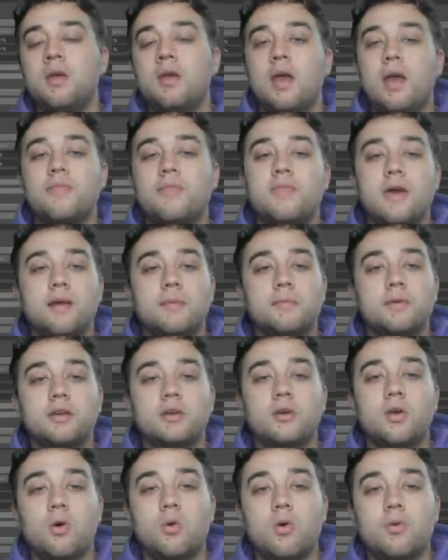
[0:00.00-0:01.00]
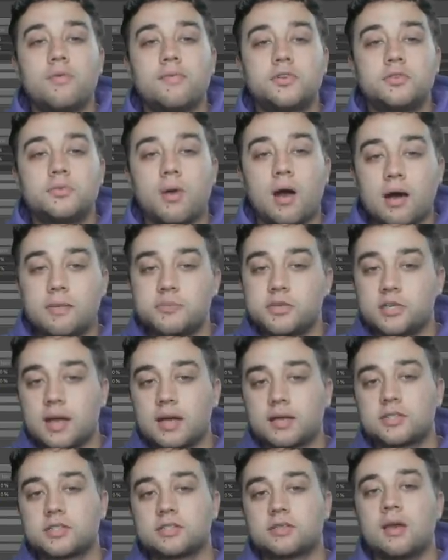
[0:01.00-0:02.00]
And then I'm going to go over to
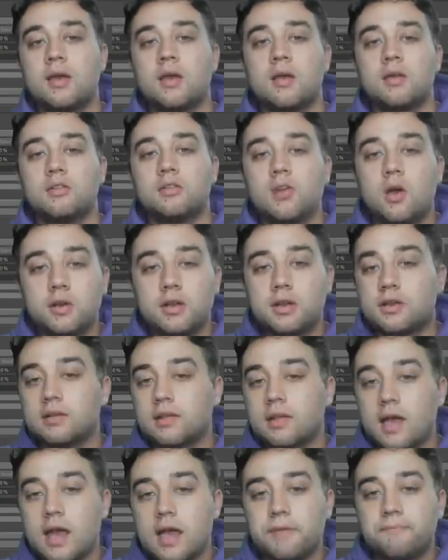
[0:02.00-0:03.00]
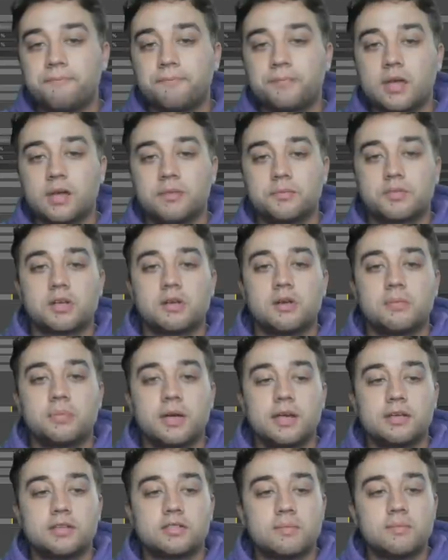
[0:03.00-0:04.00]
objects, load in a light, and I'm just going to
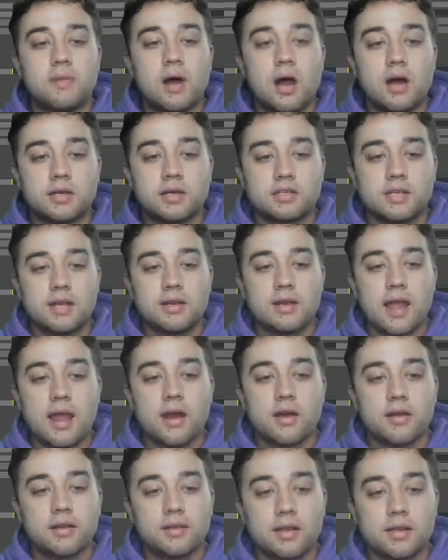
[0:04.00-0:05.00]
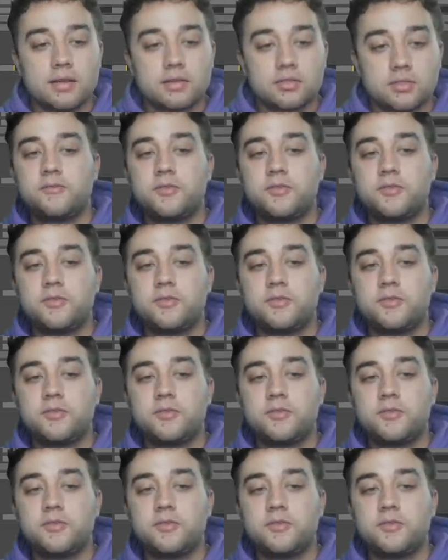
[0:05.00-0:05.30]
bring in some Octane area lights.